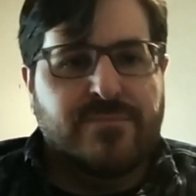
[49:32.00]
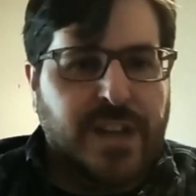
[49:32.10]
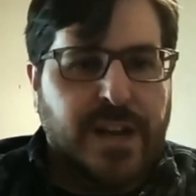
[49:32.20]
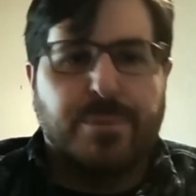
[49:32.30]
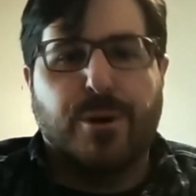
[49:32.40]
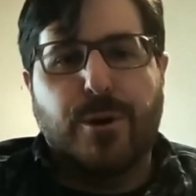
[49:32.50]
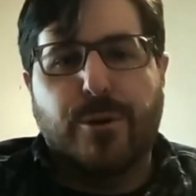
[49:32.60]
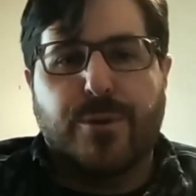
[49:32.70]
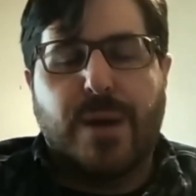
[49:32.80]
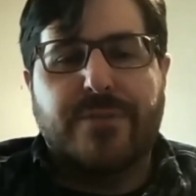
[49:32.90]
dig a burrow
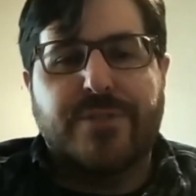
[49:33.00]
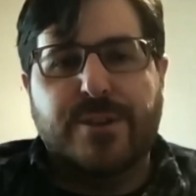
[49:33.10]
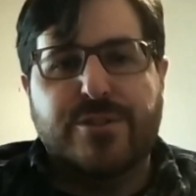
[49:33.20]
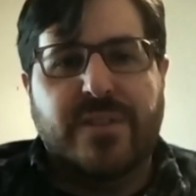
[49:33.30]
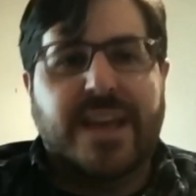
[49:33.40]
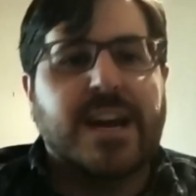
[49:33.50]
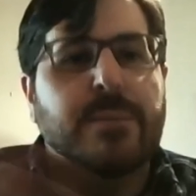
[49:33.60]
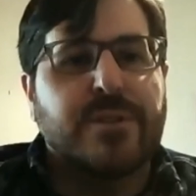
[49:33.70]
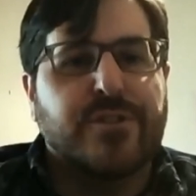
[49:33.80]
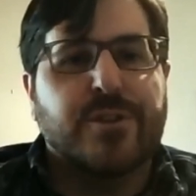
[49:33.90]
for refuge and they
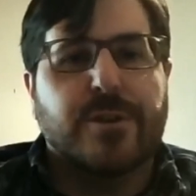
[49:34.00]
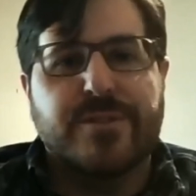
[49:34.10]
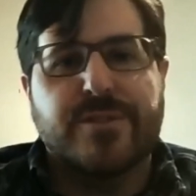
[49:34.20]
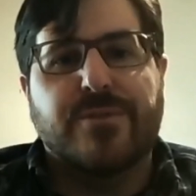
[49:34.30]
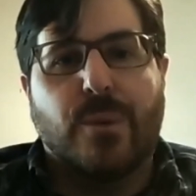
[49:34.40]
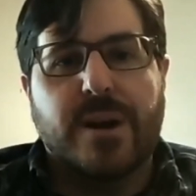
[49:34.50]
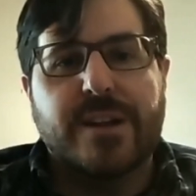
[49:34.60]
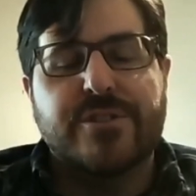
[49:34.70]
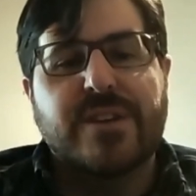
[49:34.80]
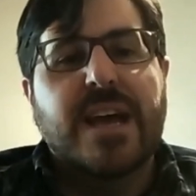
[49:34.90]
come to the surface to
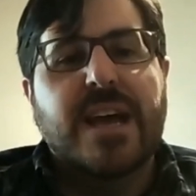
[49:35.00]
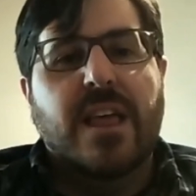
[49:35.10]
forage.